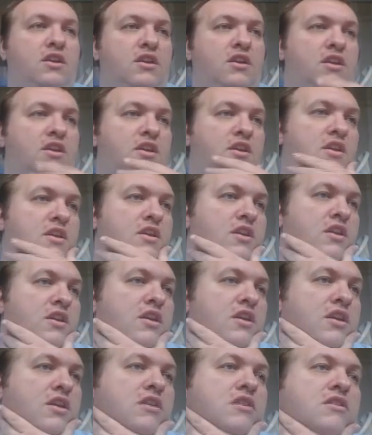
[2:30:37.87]

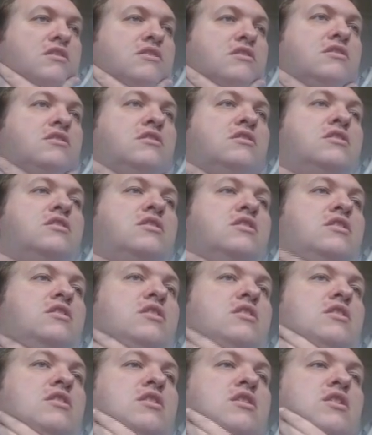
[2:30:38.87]
It has
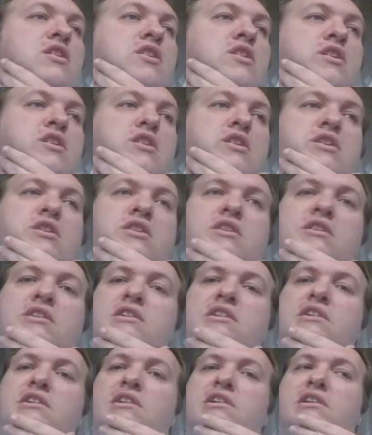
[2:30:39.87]
extra riders on
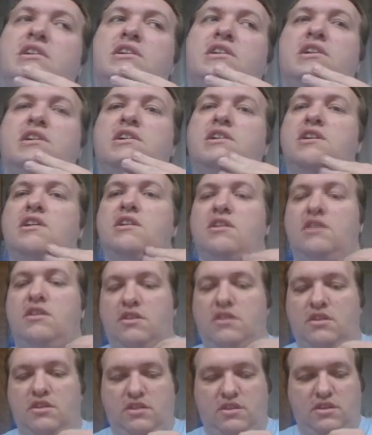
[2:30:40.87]
fail and critical
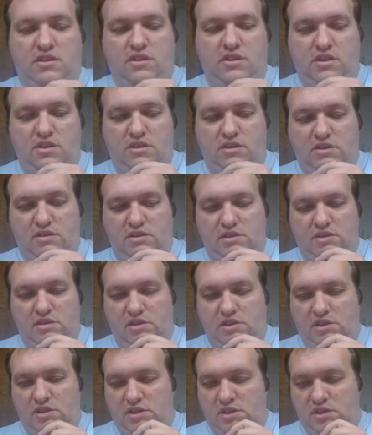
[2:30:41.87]
fail, but otherwise it's
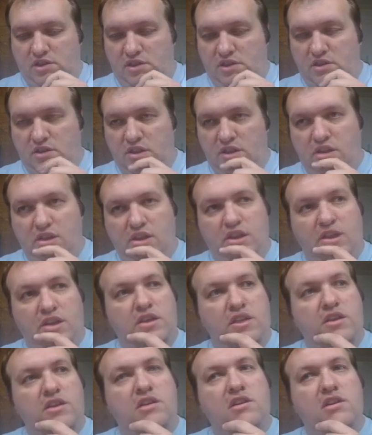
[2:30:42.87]
basic for the damage.